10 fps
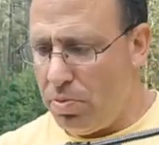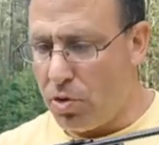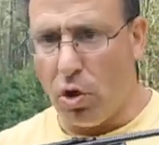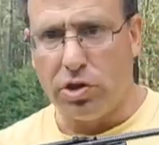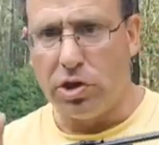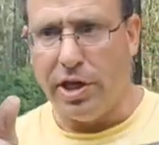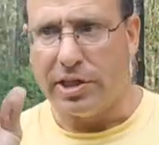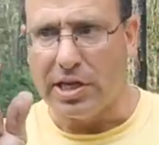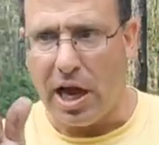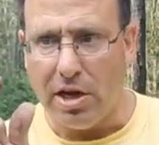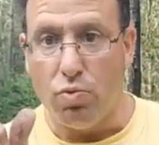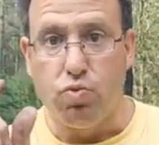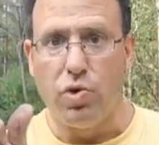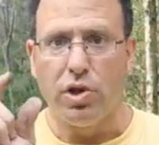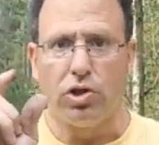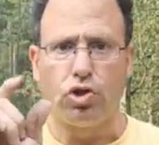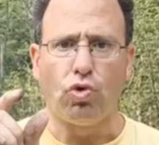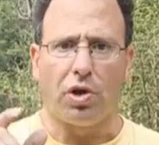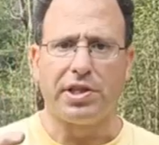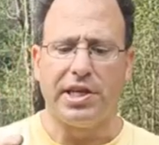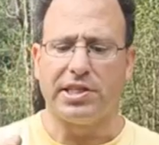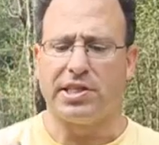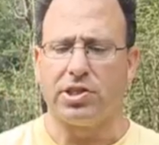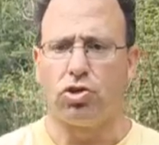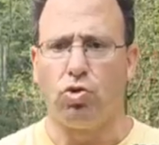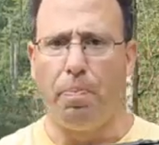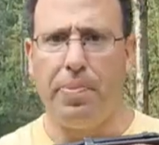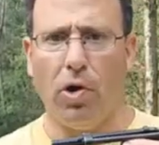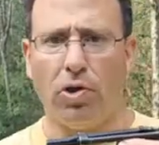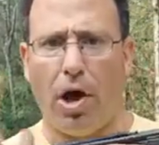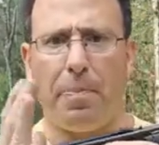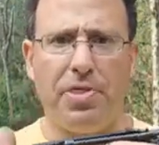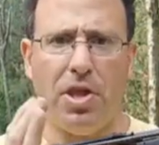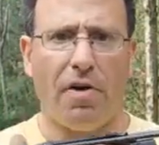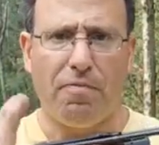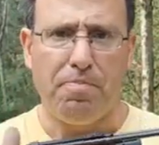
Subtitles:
because it's got a really short distance to build up enough